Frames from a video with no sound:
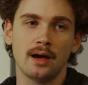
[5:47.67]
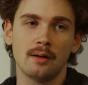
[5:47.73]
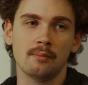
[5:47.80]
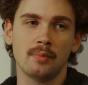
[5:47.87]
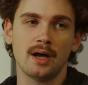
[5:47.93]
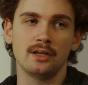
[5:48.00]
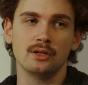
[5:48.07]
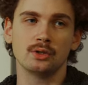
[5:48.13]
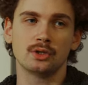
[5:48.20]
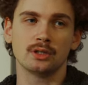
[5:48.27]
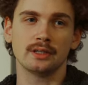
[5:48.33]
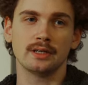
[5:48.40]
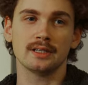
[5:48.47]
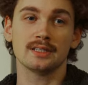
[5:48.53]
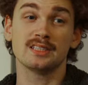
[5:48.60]
by
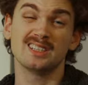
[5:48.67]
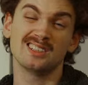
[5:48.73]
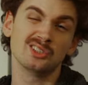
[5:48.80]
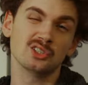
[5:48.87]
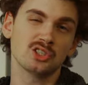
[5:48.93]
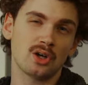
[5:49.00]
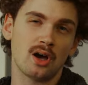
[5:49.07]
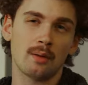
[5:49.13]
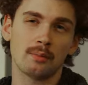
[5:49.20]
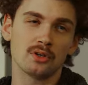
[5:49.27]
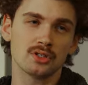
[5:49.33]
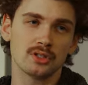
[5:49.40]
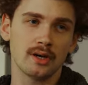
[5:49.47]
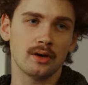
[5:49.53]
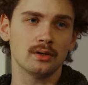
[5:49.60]
usually a single stop or
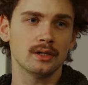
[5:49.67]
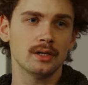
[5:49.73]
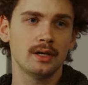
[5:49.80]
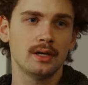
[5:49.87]
so.